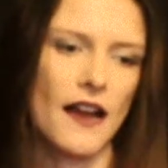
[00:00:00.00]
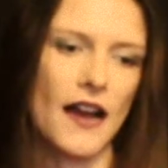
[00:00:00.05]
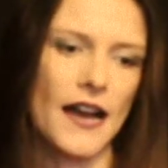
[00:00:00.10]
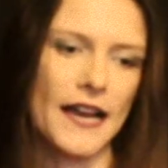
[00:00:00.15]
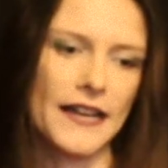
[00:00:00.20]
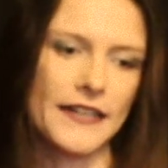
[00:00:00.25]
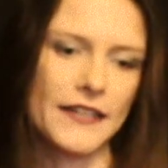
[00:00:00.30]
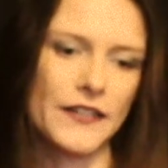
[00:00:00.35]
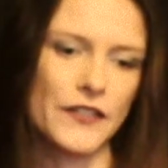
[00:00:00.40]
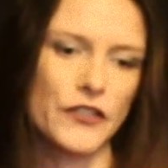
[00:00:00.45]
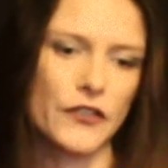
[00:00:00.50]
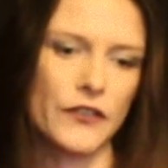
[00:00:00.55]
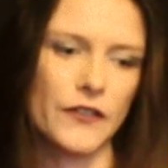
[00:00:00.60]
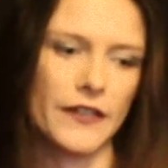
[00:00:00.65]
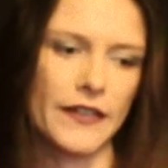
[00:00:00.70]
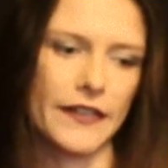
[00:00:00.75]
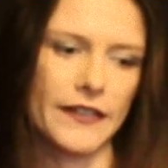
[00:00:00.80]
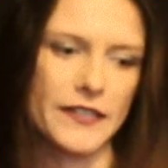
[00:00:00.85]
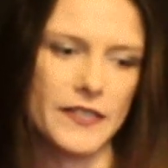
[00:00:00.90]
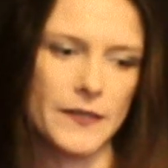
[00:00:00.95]
I need to
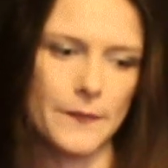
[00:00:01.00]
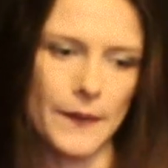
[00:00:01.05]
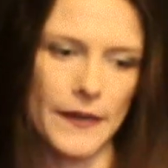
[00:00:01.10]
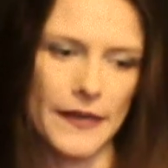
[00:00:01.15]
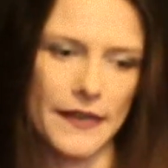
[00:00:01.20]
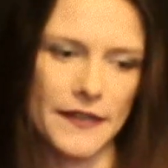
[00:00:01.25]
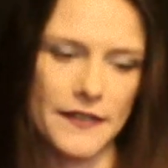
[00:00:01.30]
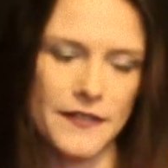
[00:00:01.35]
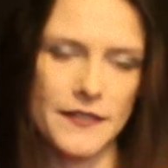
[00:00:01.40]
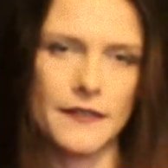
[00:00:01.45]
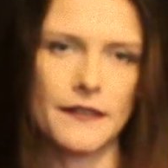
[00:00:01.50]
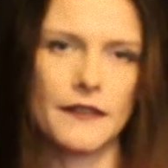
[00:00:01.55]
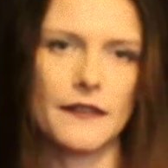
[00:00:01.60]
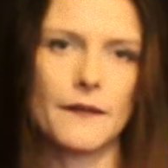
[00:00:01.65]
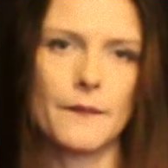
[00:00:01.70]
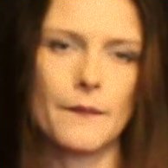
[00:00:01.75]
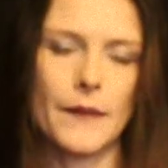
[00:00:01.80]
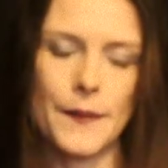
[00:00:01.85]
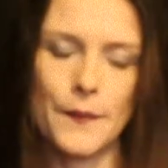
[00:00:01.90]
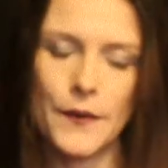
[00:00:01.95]
expand
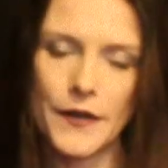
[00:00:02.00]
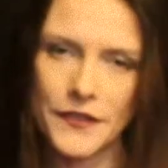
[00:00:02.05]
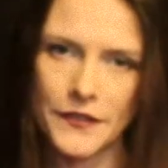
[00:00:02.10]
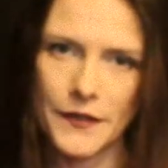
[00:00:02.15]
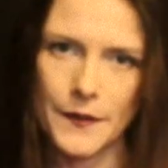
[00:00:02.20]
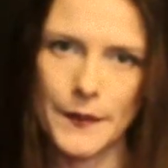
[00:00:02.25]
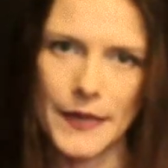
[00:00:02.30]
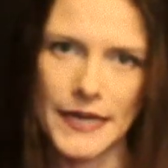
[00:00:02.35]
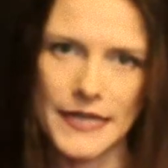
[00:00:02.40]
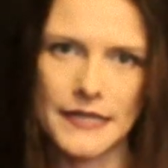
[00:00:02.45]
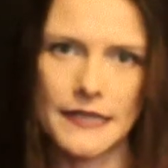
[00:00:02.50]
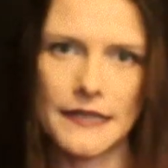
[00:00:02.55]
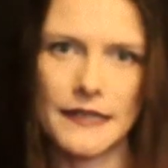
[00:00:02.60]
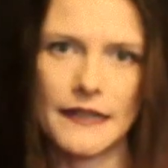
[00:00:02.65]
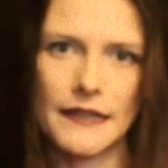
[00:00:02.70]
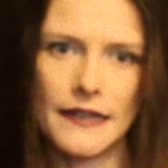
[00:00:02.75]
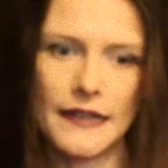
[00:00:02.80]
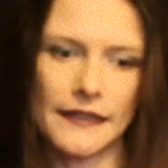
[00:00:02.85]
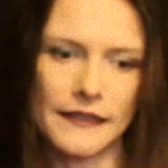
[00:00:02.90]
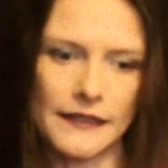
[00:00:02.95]
my breath
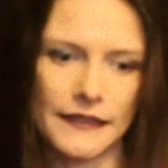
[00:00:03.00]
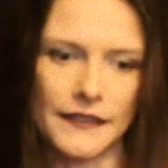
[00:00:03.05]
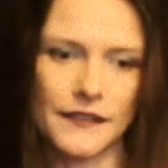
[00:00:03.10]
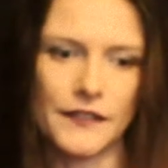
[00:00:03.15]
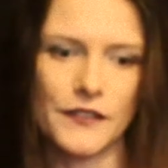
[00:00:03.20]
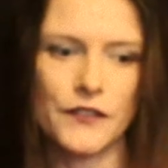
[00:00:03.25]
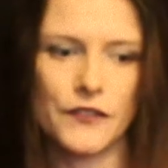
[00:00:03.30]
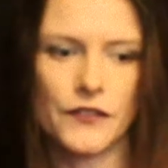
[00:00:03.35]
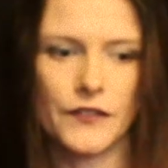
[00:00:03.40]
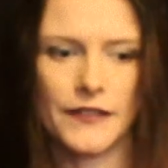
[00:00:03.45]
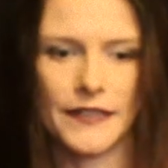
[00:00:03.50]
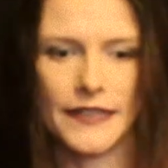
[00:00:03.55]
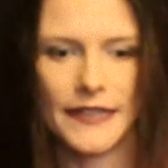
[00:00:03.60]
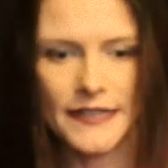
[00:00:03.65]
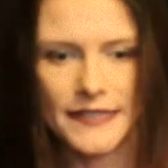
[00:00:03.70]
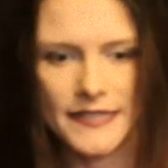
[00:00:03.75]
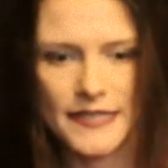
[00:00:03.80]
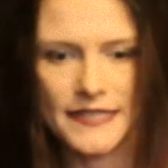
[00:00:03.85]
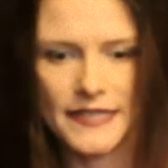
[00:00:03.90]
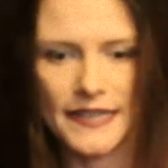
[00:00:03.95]
capacity, and then you do the
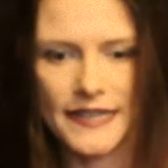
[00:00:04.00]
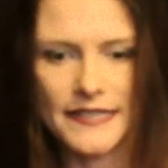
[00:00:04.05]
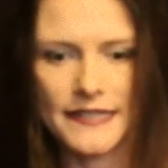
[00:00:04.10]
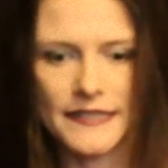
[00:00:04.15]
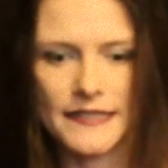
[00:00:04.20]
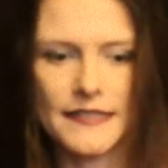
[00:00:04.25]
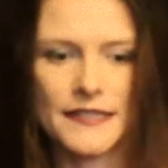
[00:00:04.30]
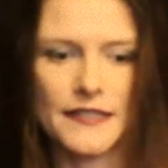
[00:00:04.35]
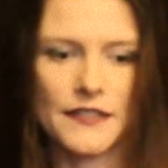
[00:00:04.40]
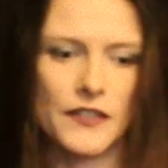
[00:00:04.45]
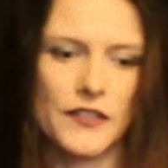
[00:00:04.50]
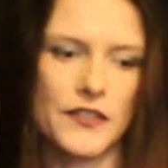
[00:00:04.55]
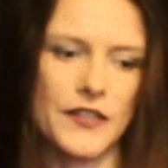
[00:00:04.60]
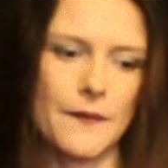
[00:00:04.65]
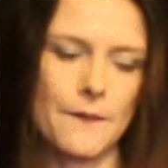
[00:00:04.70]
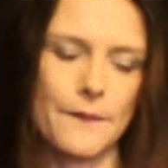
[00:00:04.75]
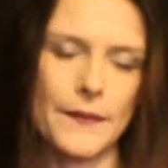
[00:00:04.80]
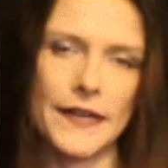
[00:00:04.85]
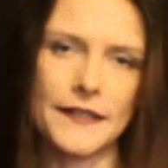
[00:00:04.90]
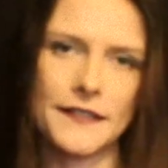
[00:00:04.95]
exercises and you
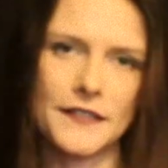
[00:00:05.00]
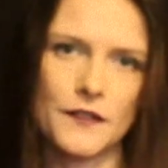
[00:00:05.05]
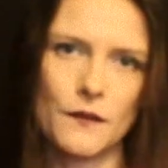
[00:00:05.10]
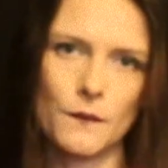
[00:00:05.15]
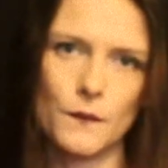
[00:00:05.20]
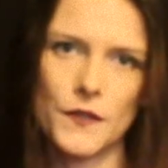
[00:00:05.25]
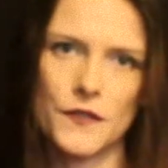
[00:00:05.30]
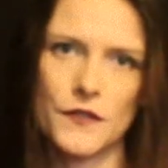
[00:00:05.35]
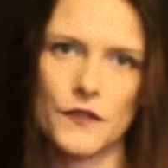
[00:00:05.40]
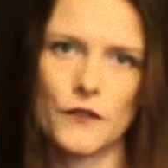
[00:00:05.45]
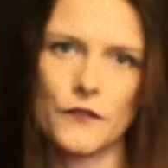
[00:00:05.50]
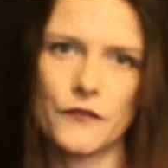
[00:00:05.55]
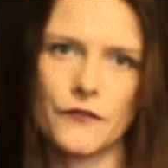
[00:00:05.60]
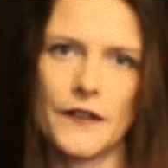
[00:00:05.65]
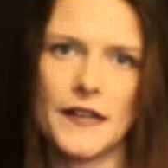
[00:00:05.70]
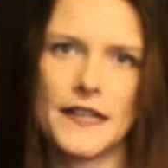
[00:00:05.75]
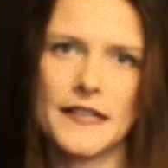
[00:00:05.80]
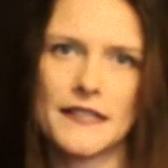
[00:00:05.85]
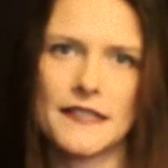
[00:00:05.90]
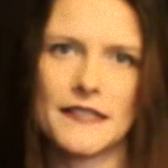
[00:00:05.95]
jump back to the musical
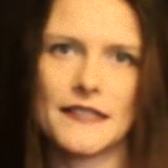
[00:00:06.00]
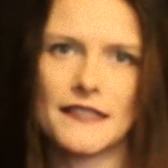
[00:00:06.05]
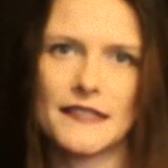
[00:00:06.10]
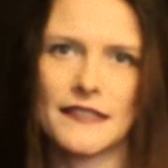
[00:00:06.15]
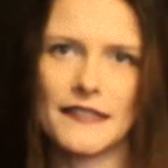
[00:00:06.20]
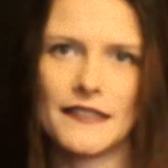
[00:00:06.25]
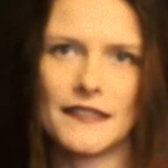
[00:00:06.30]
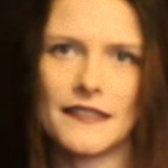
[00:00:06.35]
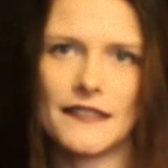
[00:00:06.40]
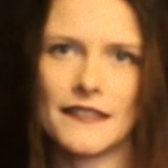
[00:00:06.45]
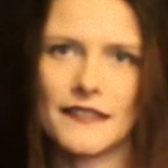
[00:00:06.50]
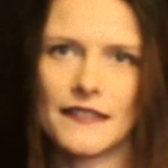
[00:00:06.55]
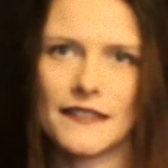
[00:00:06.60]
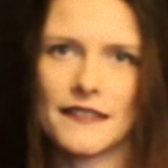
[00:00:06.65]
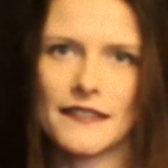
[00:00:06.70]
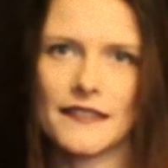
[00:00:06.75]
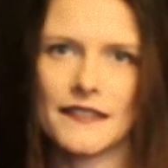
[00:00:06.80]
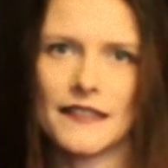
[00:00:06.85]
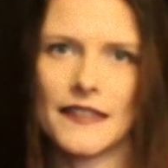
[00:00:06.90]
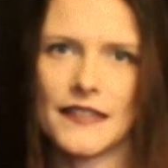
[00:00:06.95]
phrase to see,
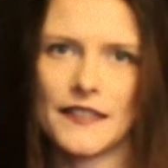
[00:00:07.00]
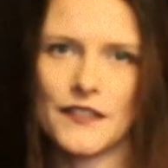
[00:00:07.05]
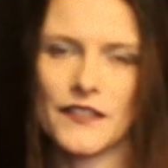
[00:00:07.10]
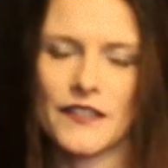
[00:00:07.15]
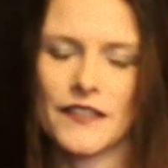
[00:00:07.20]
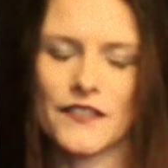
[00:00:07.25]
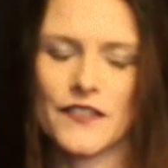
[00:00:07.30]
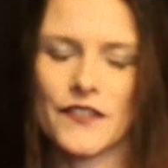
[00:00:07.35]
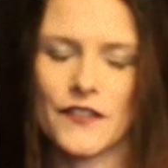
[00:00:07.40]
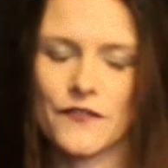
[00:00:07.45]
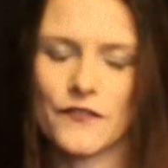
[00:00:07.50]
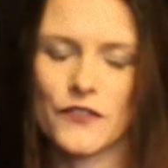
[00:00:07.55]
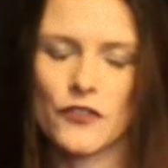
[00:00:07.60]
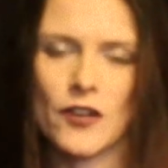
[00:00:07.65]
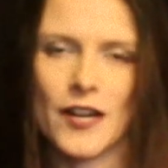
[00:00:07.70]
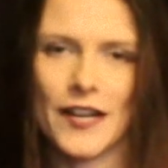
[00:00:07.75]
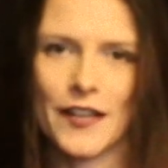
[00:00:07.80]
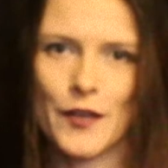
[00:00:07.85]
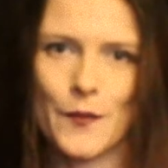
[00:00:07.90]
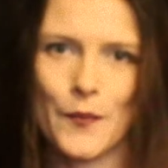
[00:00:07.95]
and you sort of
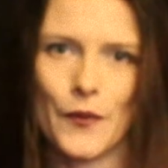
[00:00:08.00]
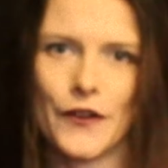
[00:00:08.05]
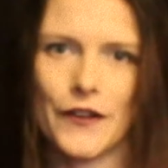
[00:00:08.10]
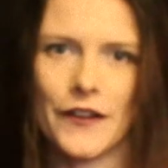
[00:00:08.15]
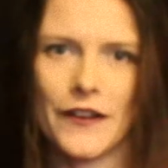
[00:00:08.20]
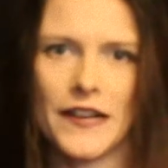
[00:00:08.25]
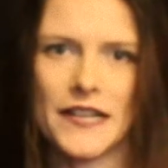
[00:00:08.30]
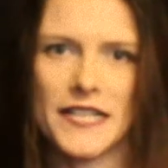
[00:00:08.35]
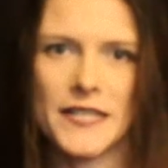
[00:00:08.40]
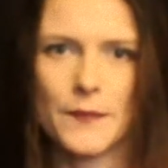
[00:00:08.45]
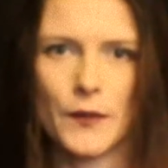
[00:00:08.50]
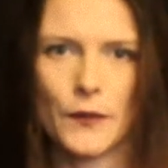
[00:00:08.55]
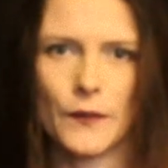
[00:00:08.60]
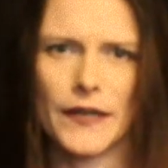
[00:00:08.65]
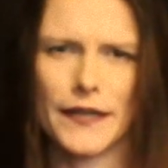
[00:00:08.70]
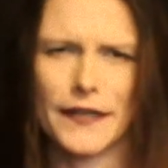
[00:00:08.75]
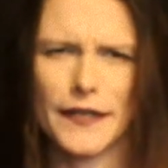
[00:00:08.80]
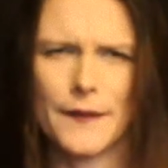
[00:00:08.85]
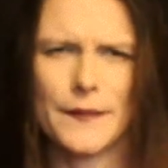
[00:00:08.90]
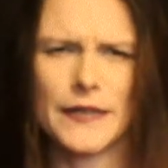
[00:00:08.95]
track your progress. But
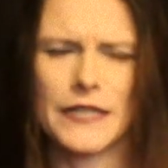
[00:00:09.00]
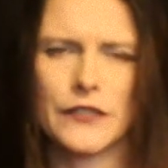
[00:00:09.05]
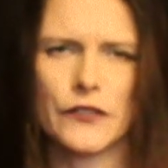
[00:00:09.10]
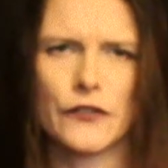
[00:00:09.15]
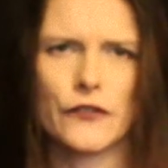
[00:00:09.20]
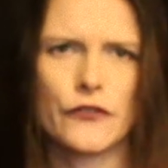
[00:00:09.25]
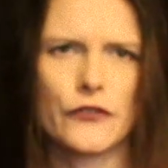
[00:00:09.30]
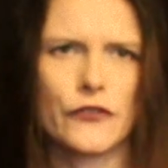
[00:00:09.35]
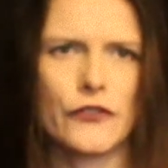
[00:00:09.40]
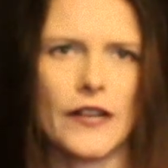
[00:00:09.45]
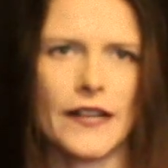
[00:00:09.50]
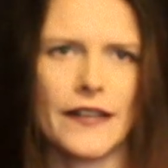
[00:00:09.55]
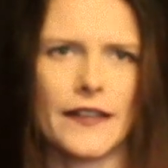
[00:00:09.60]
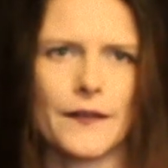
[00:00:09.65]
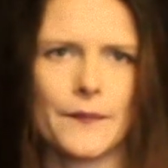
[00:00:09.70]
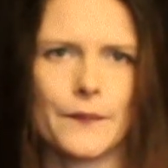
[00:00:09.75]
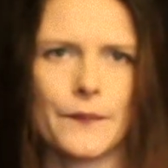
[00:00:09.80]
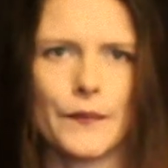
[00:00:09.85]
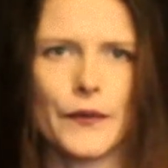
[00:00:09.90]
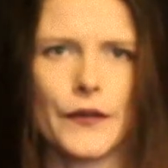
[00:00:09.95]
we're coming to
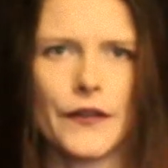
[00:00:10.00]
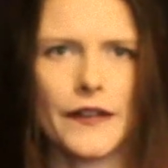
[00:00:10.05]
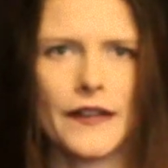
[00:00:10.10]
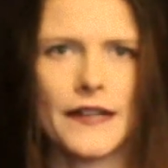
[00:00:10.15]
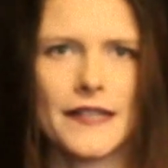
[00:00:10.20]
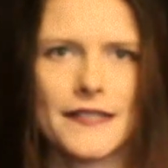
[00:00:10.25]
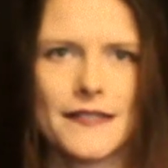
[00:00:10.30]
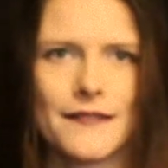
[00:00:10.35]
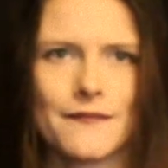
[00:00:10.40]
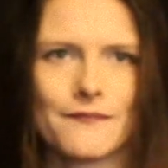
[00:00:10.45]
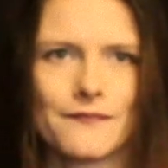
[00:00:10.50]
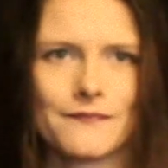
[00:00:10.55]
tracking progress